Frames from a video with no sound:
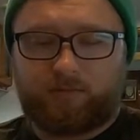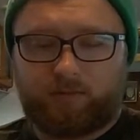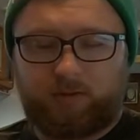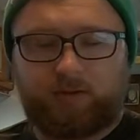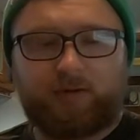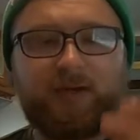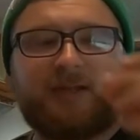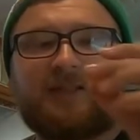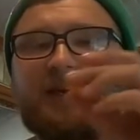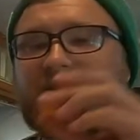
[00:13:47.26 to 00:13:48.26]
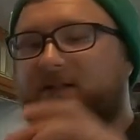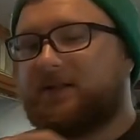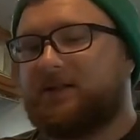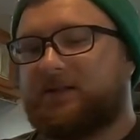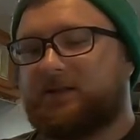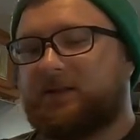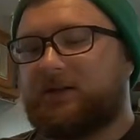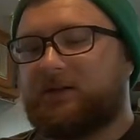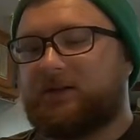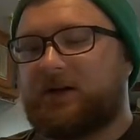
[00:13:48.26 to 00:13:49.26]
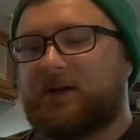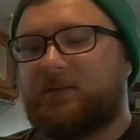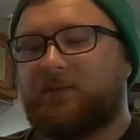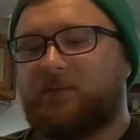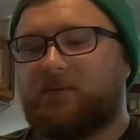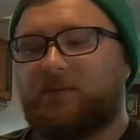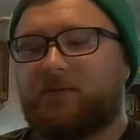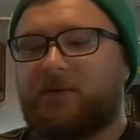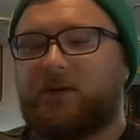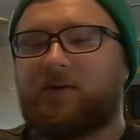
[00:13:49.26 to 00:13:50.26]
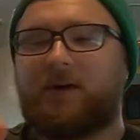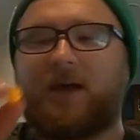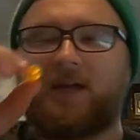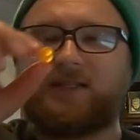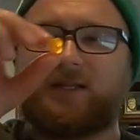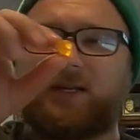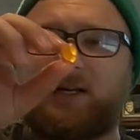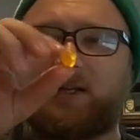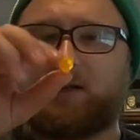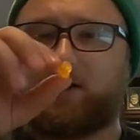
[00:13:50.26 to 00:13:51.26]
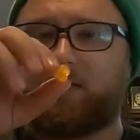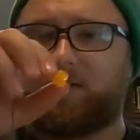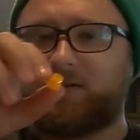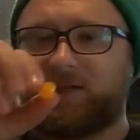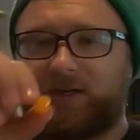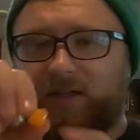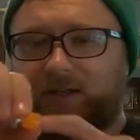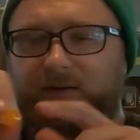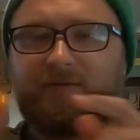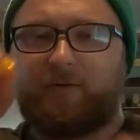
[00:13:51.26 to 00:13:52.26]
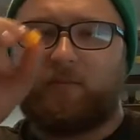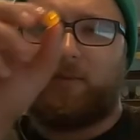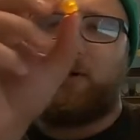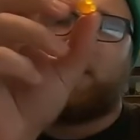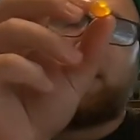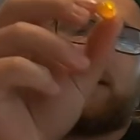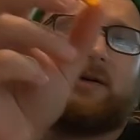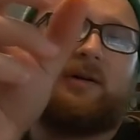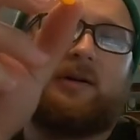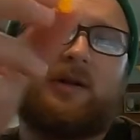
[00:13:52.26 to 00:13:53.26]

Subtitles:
little egg sacs. This is, it's got a couple, eggs in it. There's a little foam ball in there.